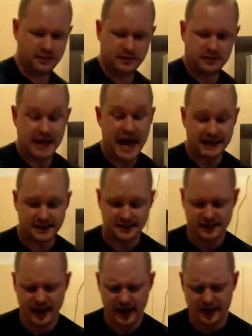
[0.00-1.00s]
Yes.
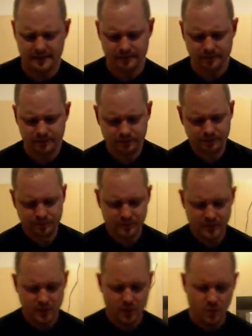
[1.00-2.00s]

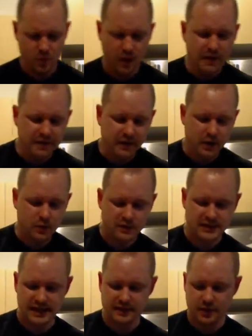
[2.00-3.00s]
One thing I will
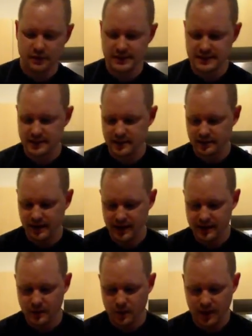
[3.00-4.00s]
say, though, is that
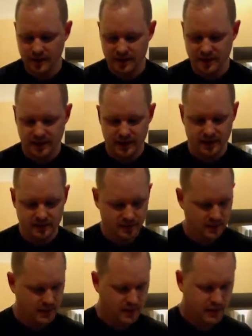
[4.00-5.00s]
anyone that
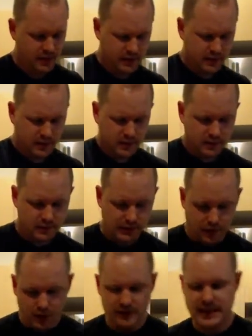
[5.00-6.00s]

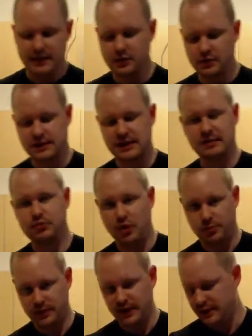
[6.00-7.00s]
learns how to cook steak
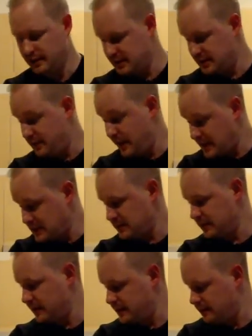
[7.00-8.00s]
properly,
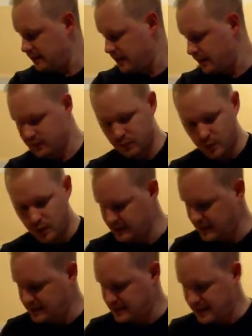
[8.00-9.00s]
especially well-done
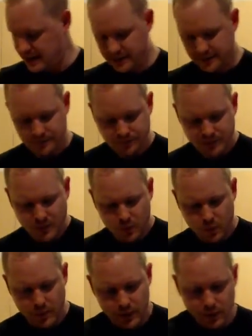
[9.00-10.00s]
steak,
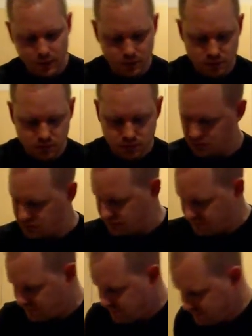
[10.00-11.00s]
will...
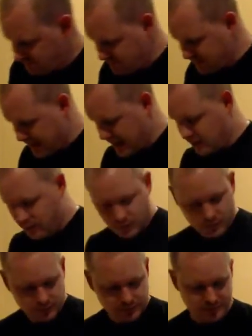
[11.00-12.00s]
Ow.
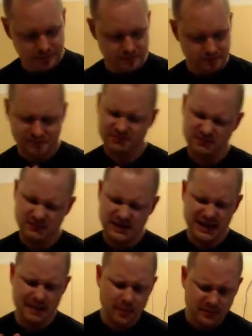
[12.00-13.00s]
Is that
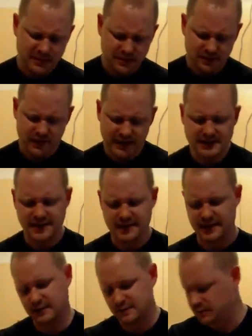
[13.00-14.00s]
burning myself? I guess that
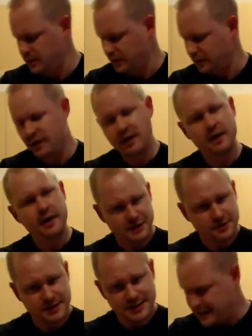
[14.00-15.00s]
counts. Why not? Injury
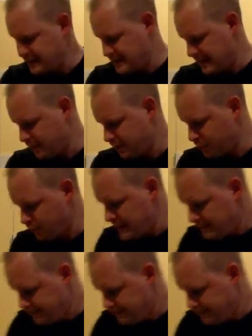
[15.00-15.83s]
tally is now 3.